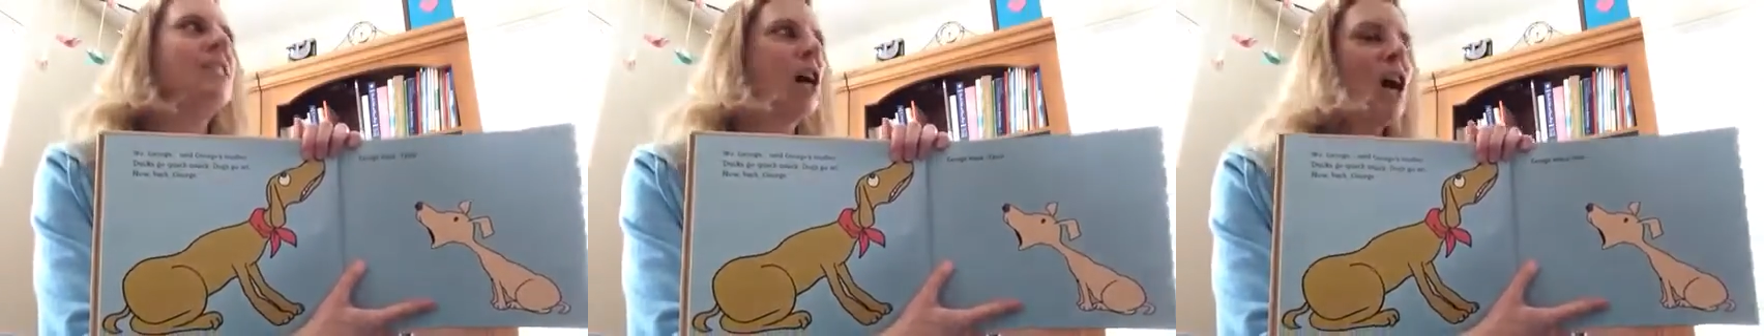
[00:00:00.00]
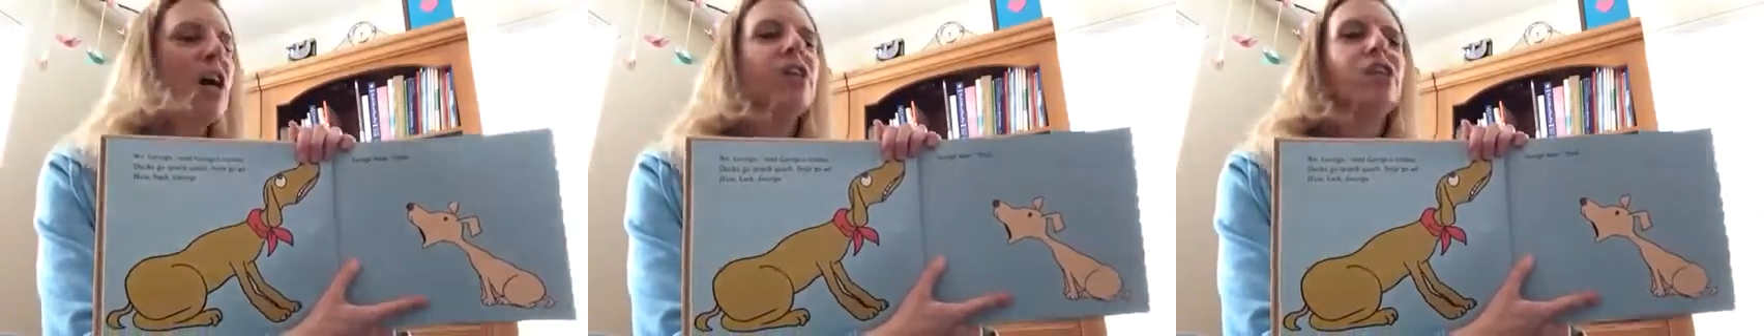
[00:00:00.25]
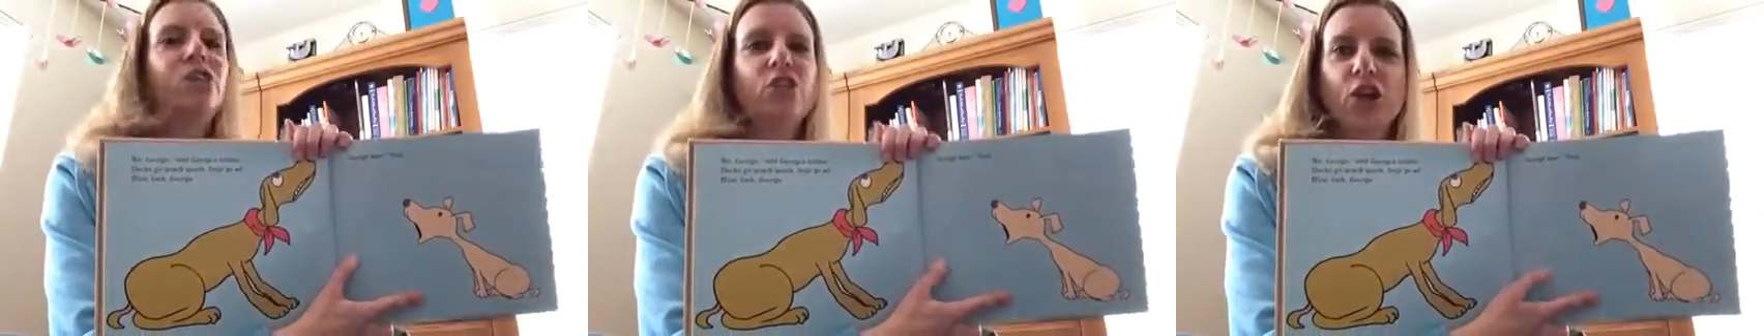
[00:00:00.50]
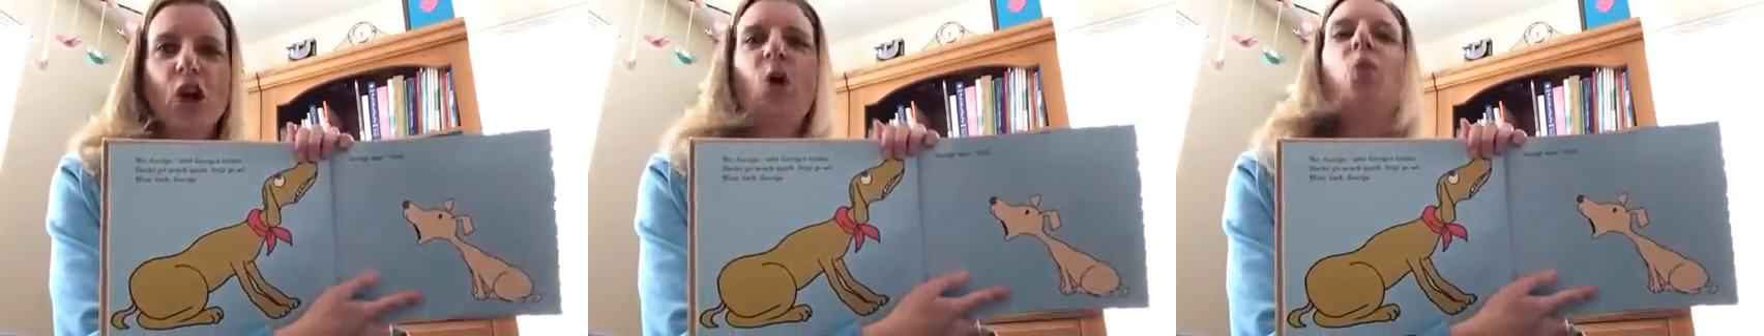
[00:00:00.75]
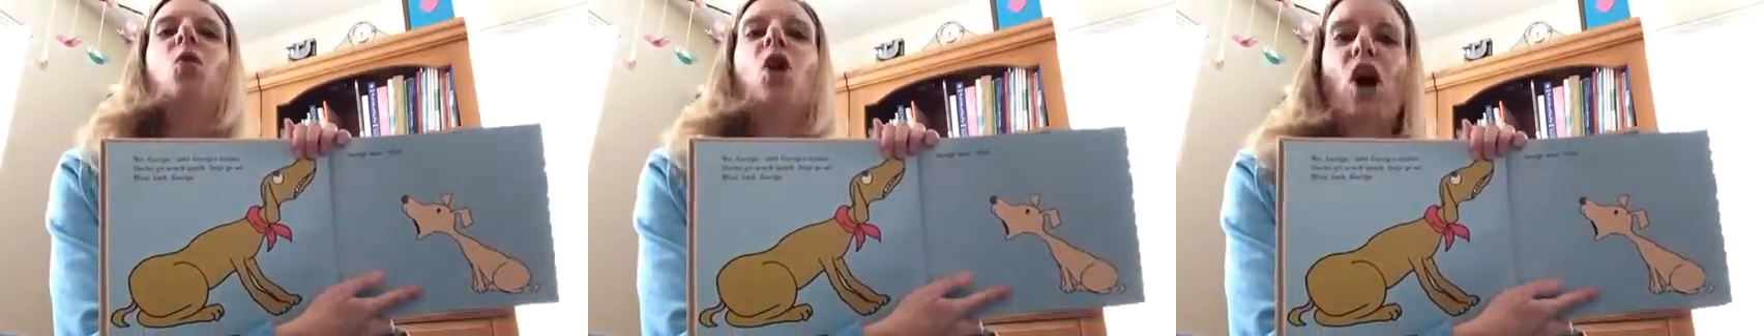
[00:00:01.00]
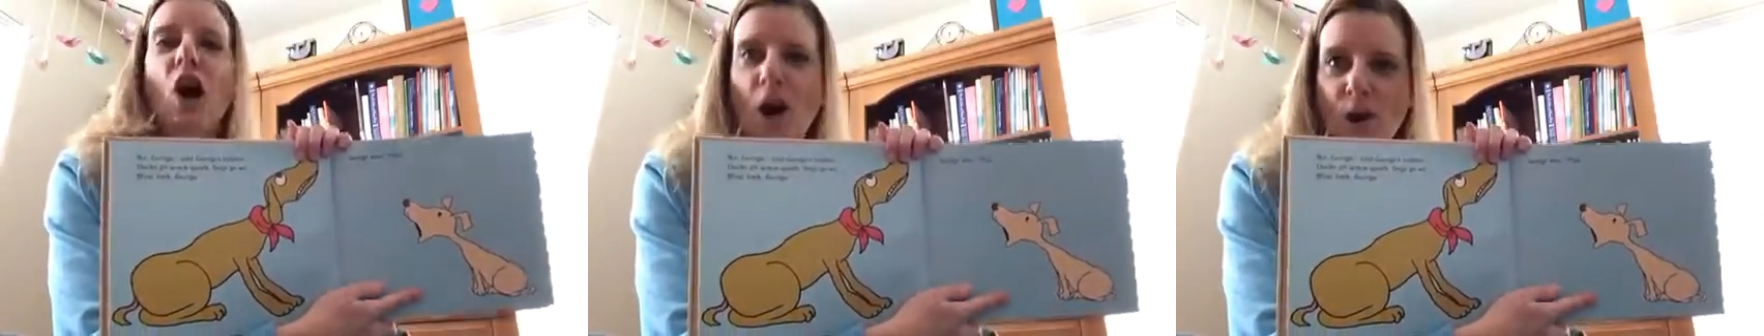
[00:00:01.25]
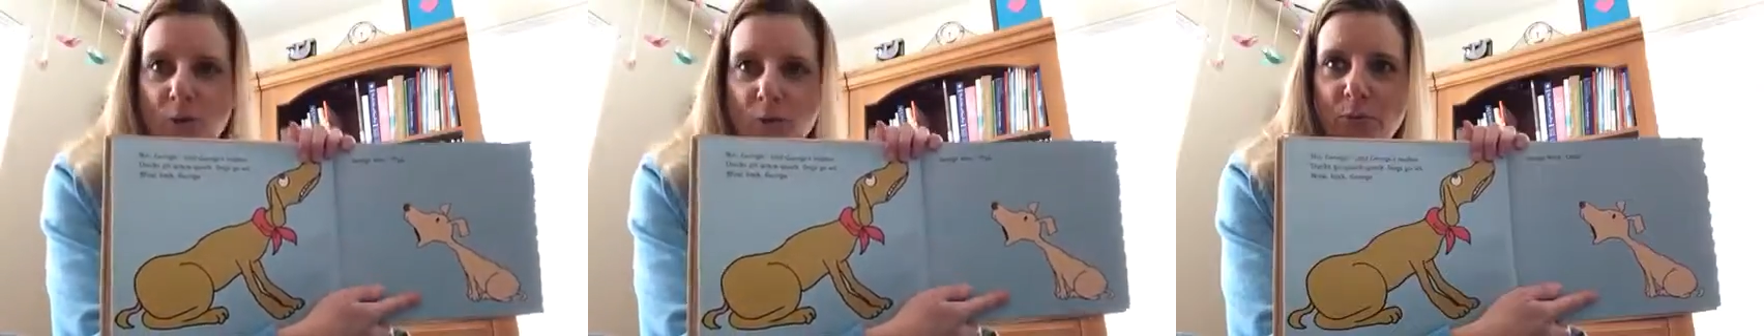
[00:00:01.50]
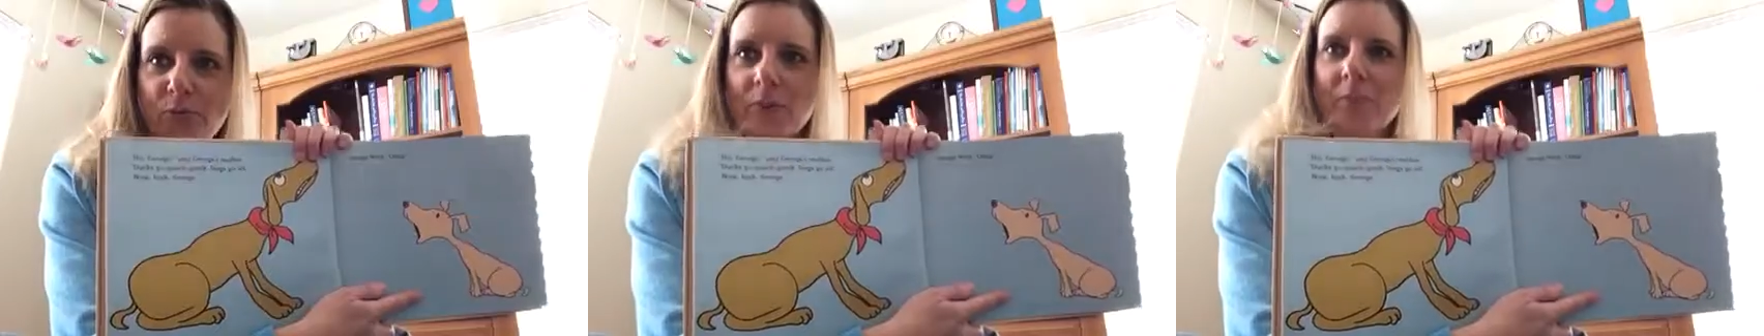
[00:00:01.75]
Dogs go
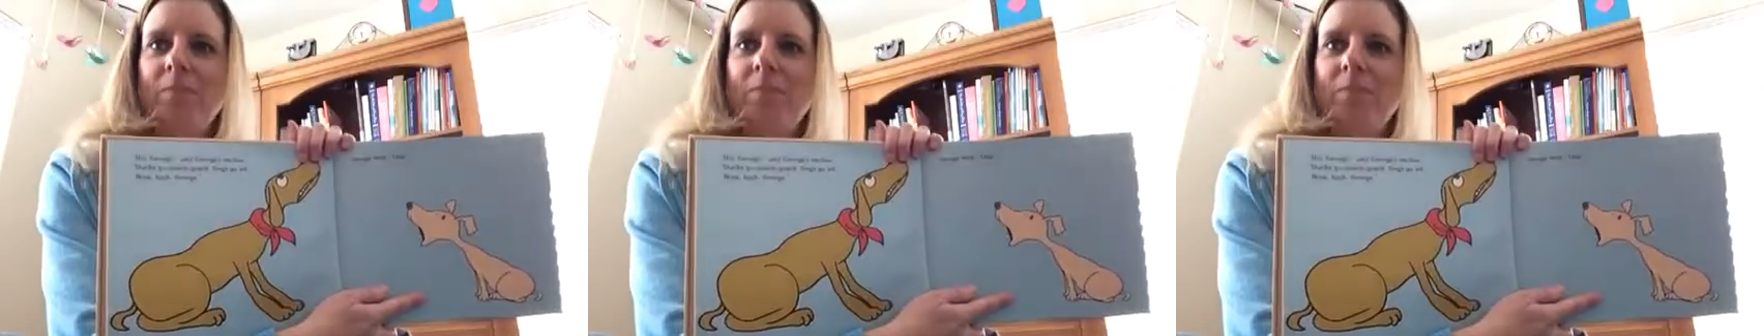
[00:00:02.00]
arf.